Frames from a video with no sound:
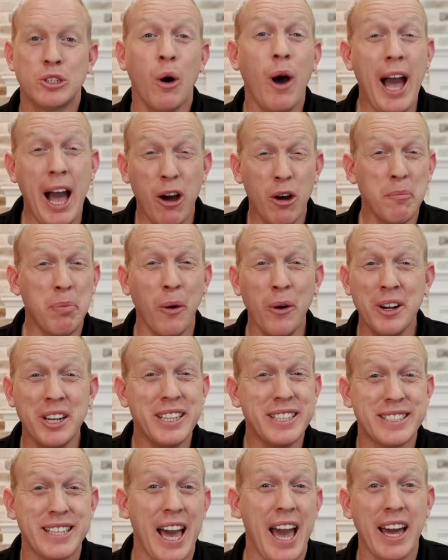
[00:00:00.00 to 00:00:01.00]
So how important
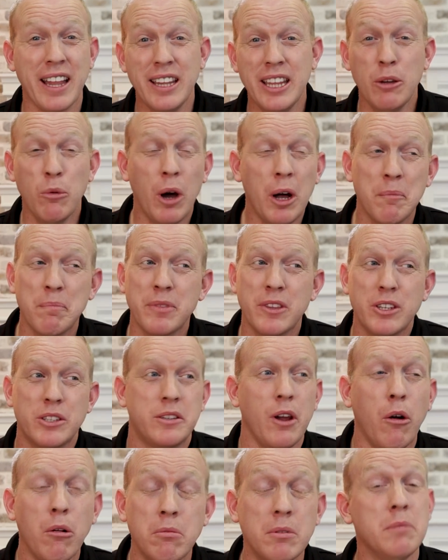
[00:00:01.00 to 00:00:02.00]
exactly? Well, the
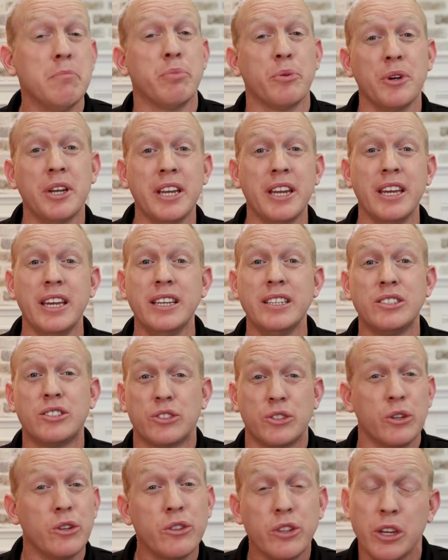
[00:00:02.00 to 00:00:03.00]
Doberman breed is
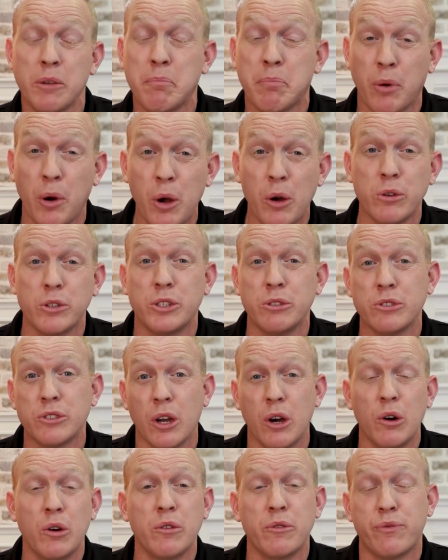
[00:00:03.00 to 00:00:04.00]
certainly prone to its
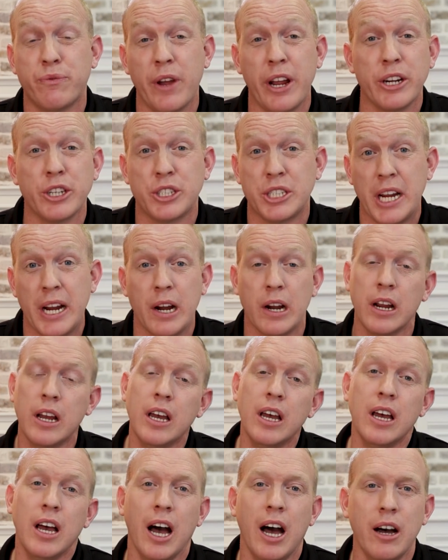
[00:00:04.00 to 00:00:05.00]
own fair share
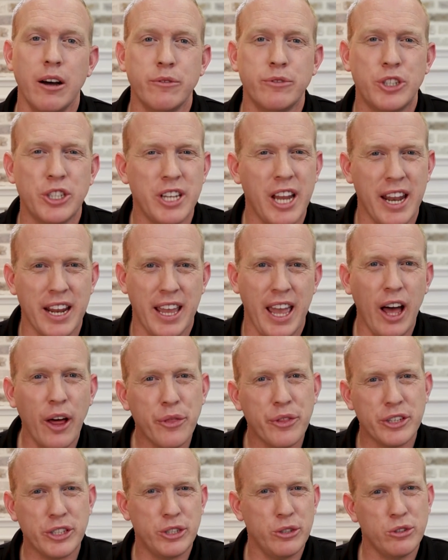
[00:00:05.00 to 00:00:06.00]
of genetic
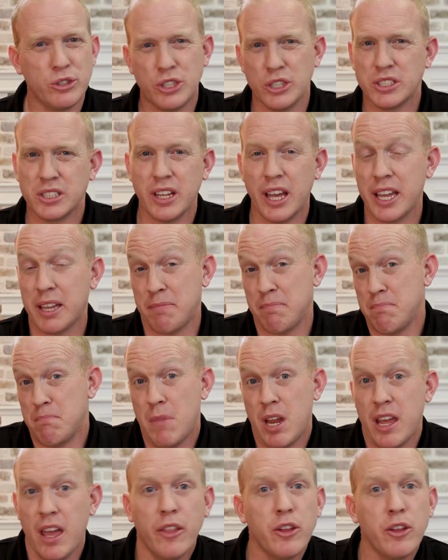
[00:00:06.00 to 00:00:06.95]
health issues, just like many